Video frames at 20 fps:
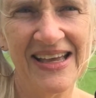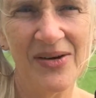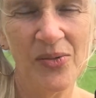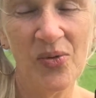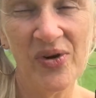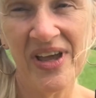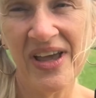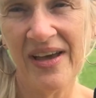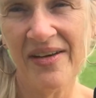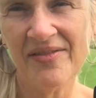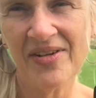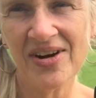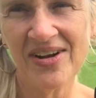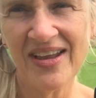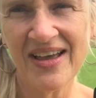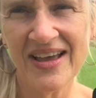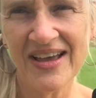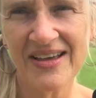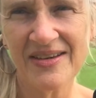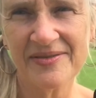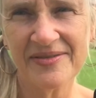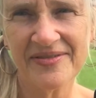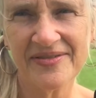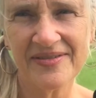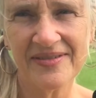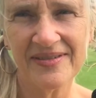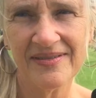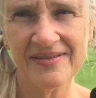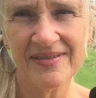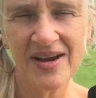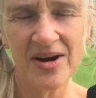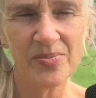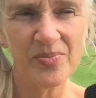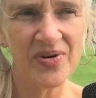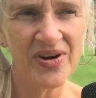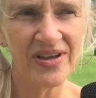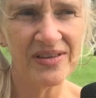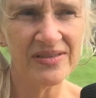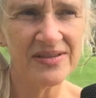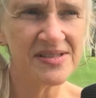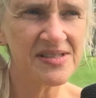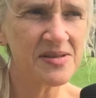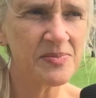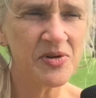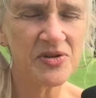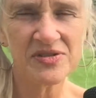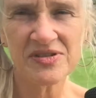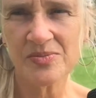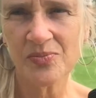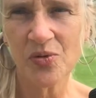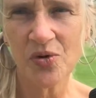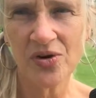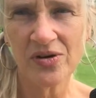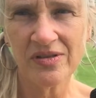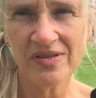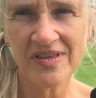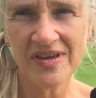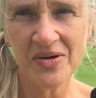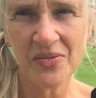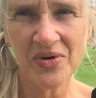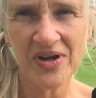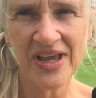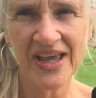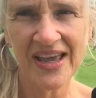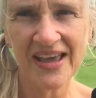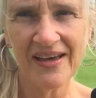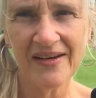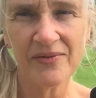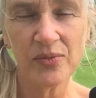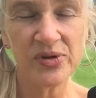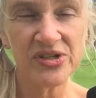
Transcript: we have our life. Our breath is the most important thing we have.